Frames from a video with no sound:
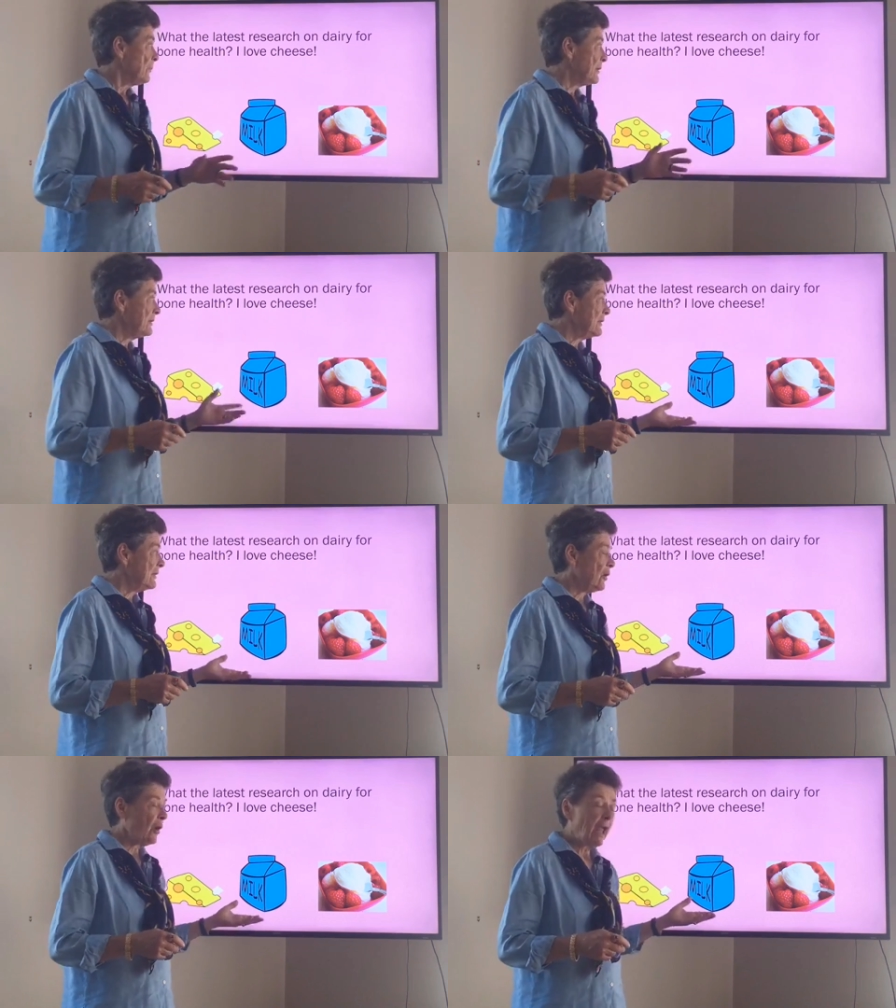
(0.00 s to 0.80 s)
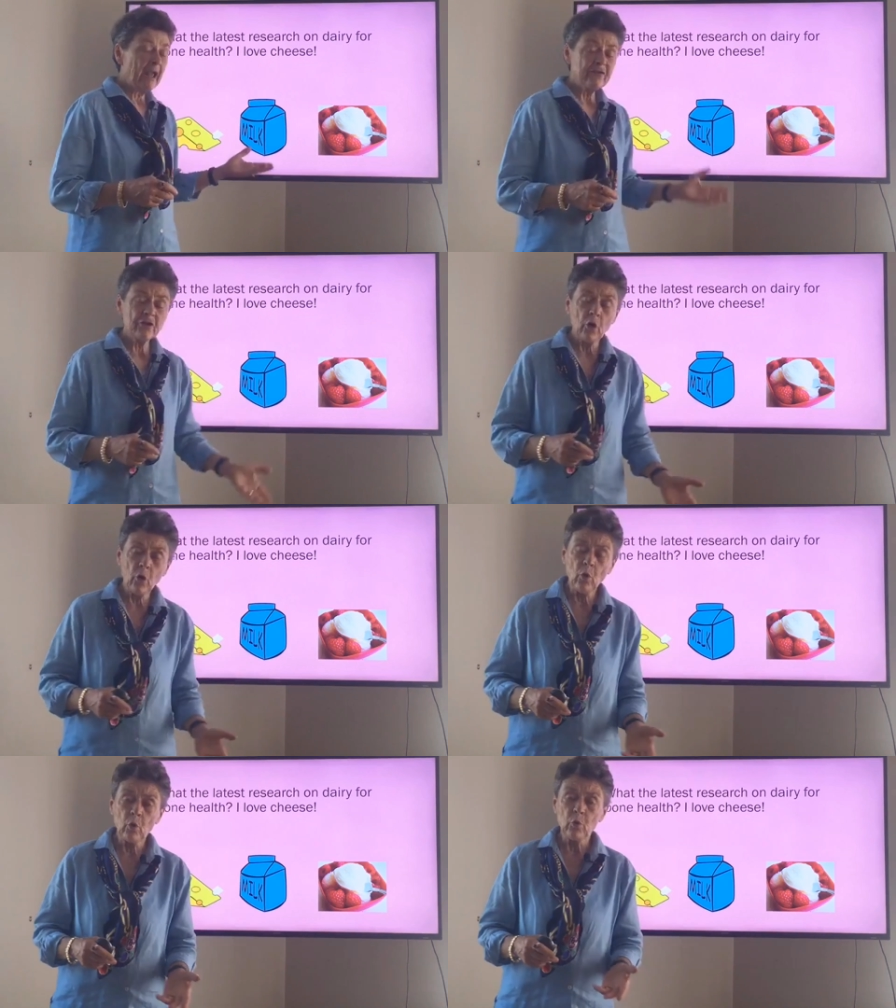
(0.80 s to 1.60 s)
But as a
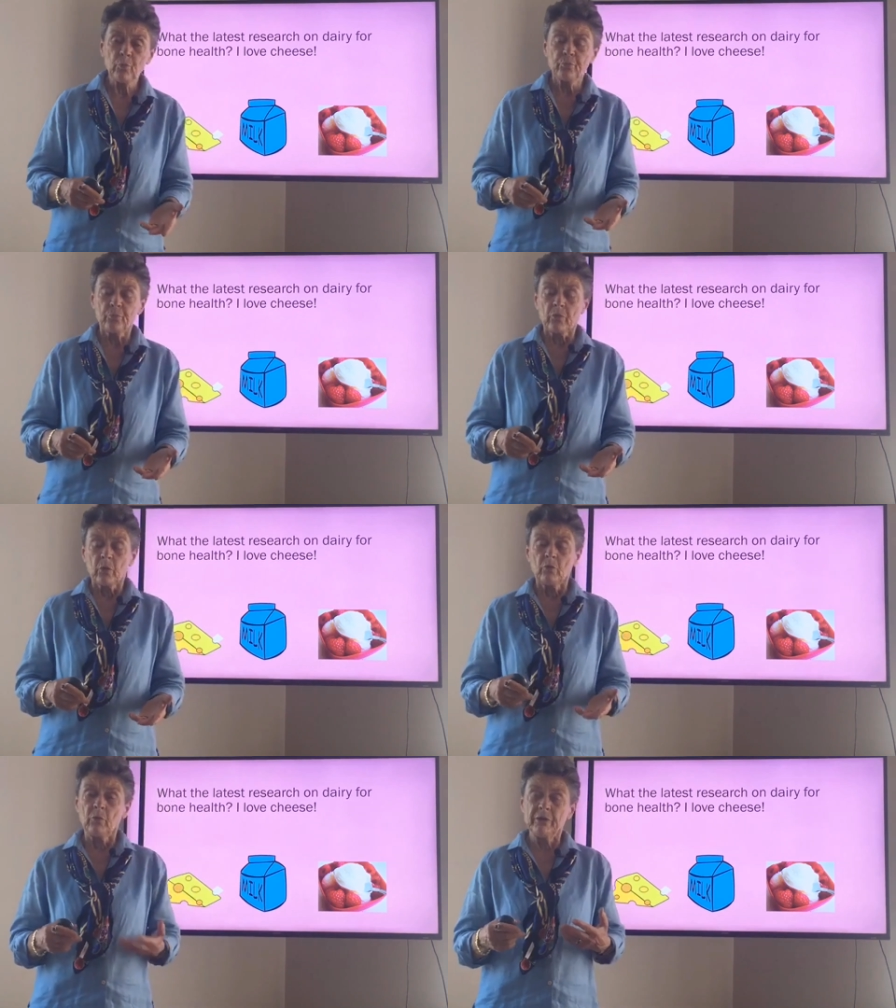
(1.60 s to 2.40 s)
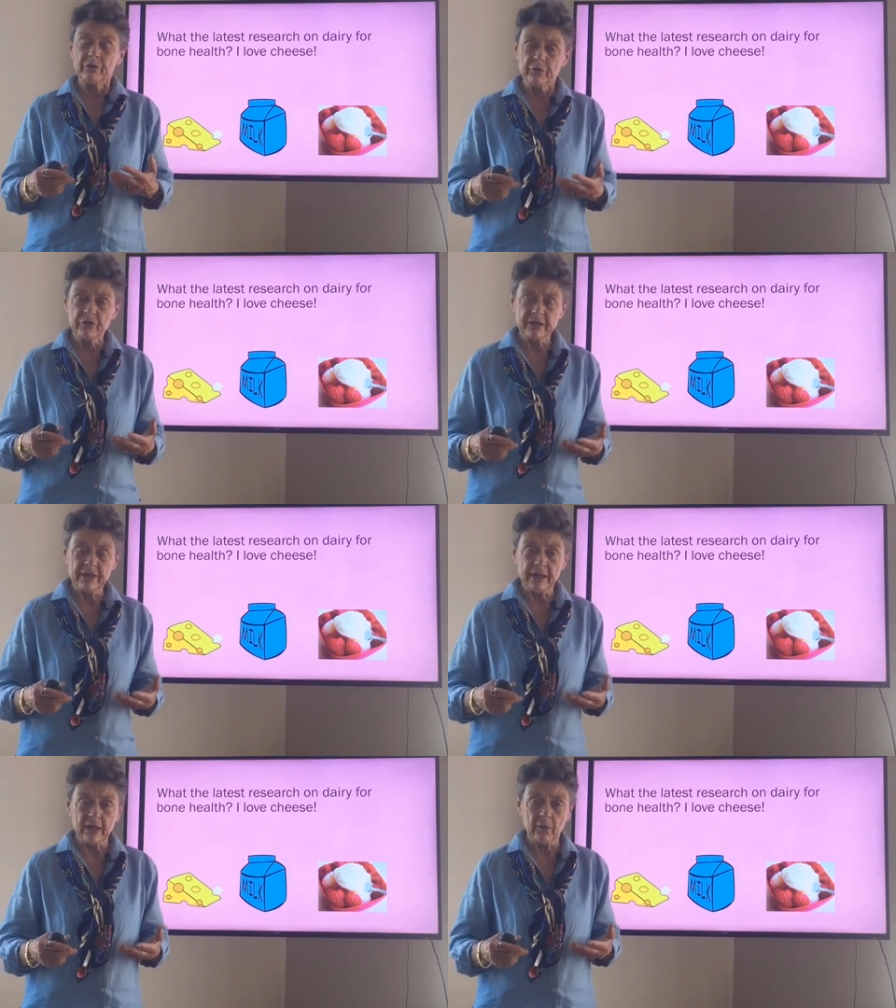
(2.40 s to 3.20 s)
whole, what we do see
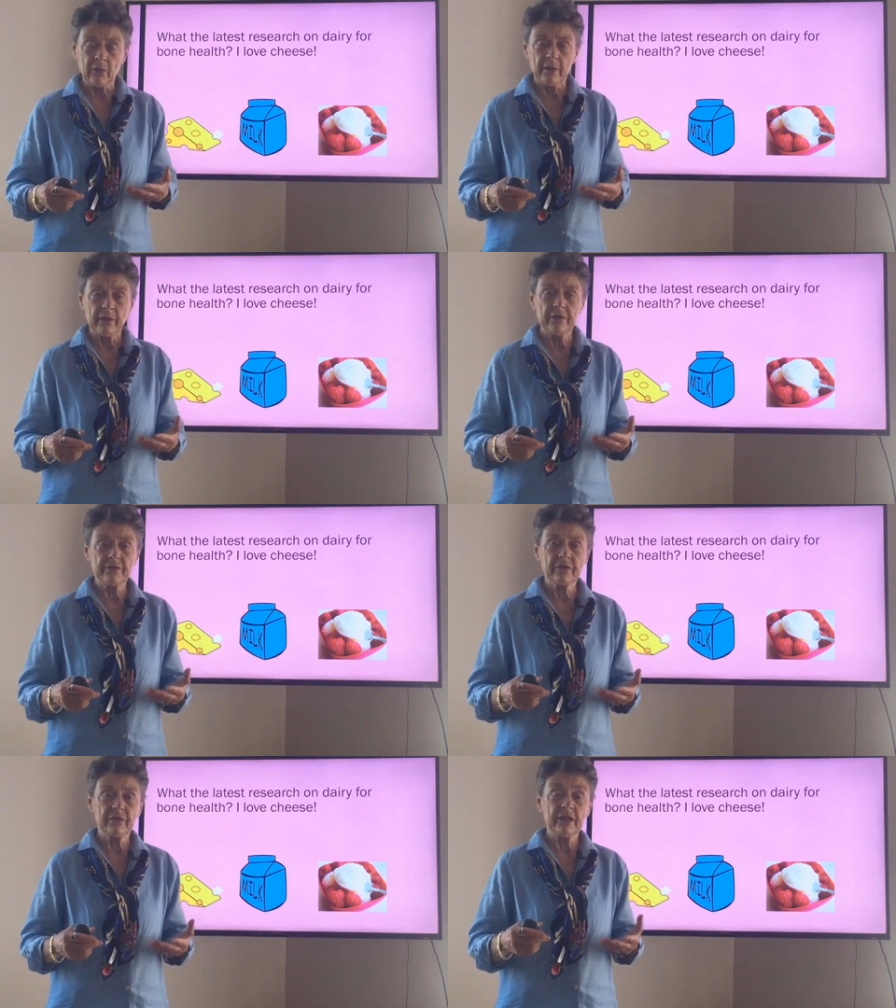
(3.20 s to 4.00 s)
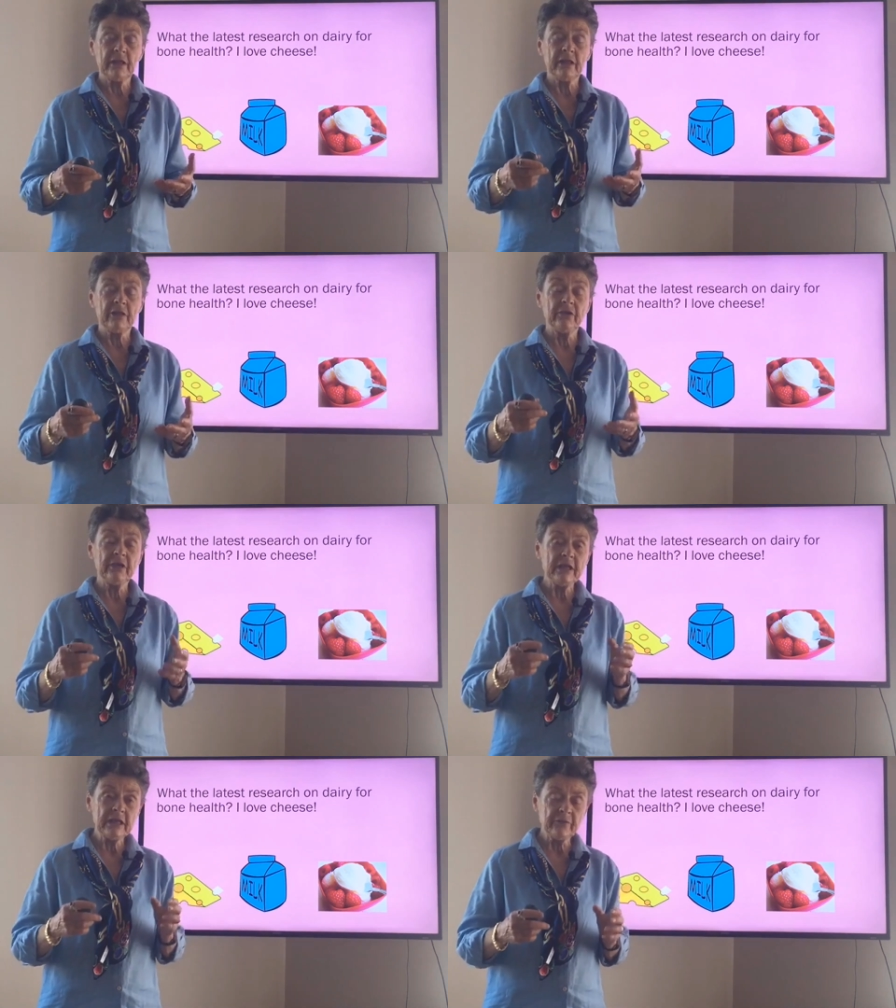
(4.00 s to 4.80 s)
now is the
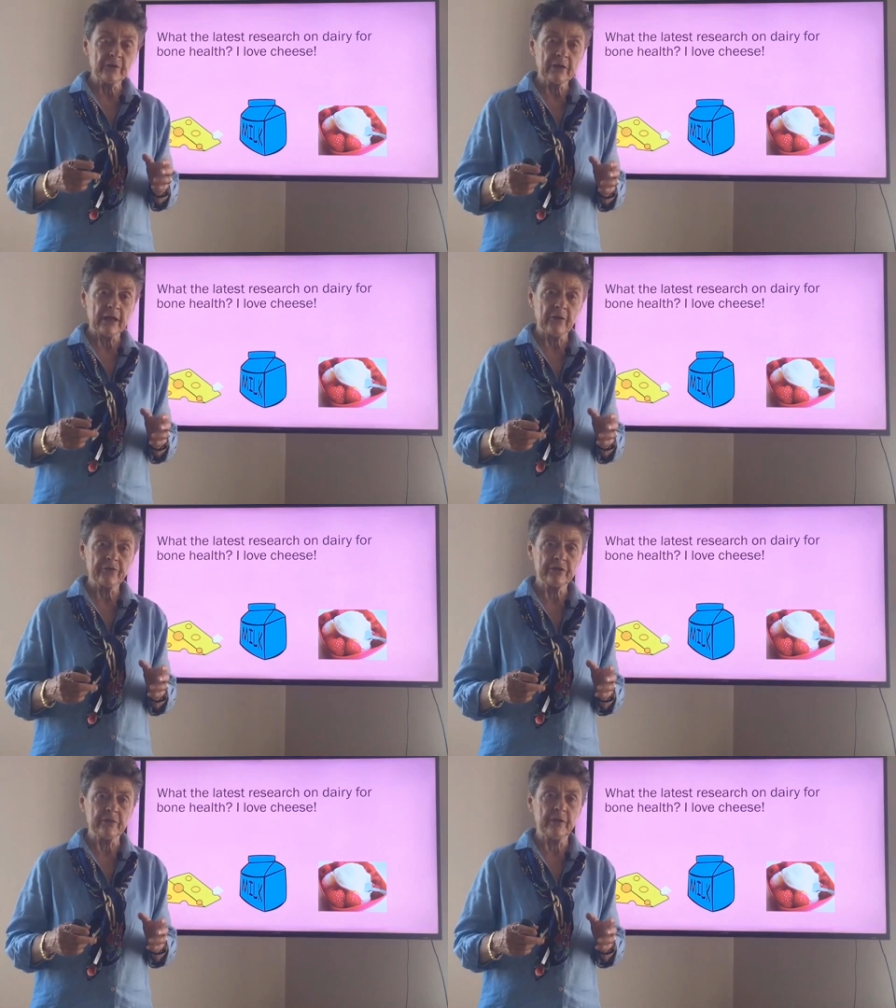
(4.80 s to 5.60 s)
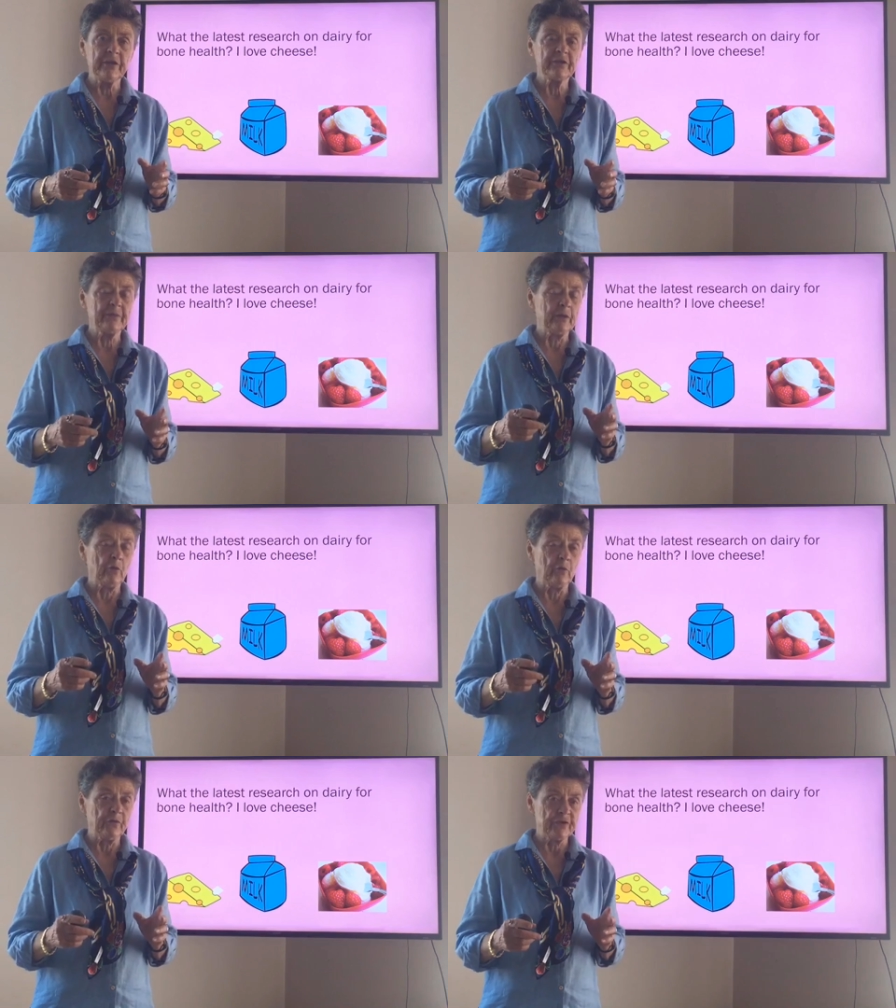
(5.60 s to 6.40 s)
need for calcium has been
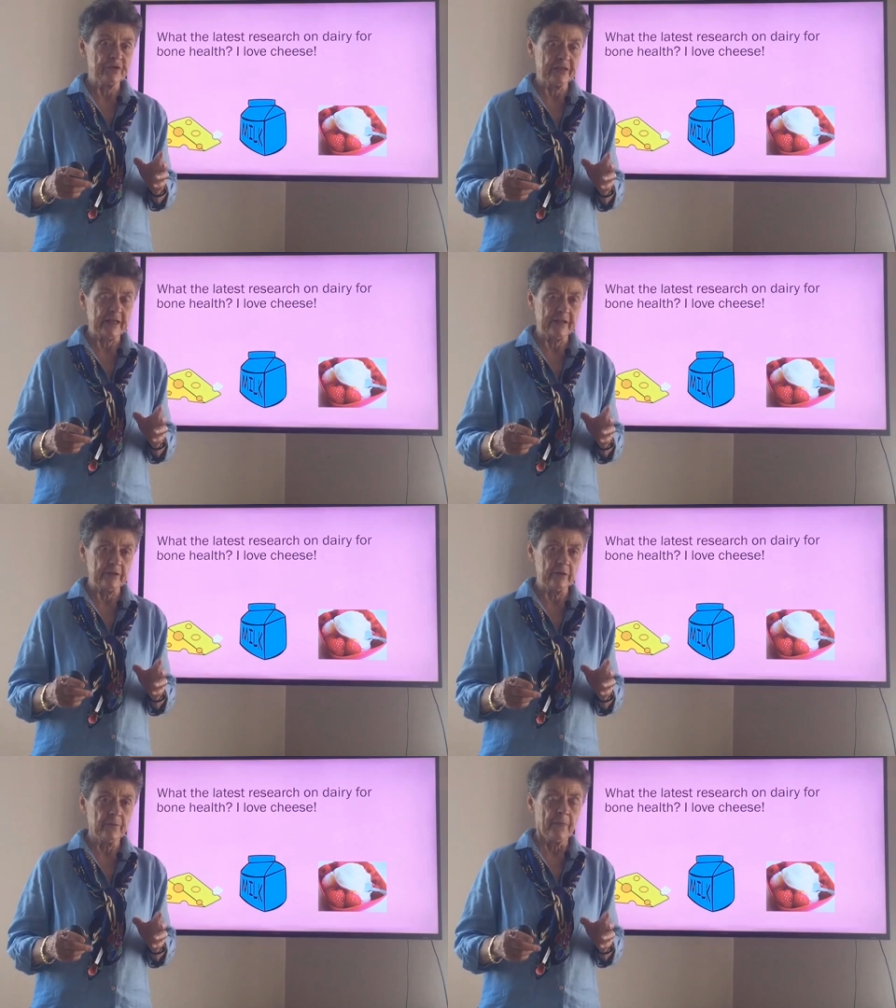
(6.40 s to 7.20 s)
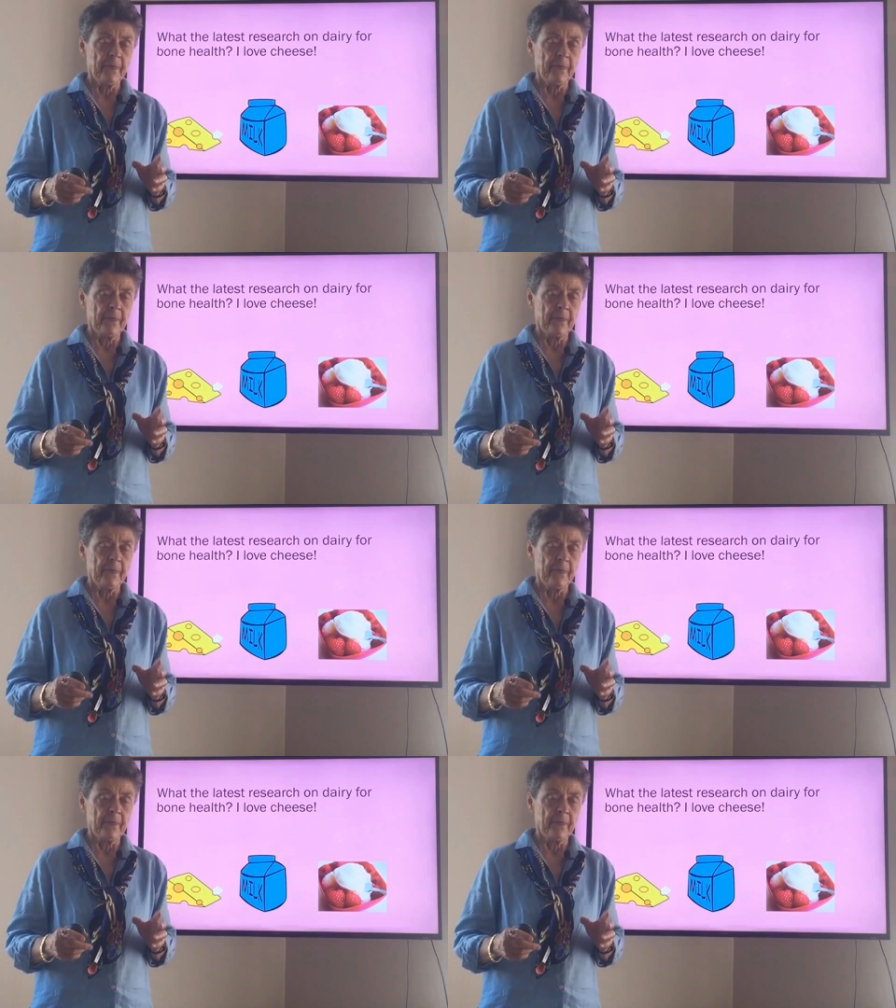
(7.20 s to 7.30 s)
overstated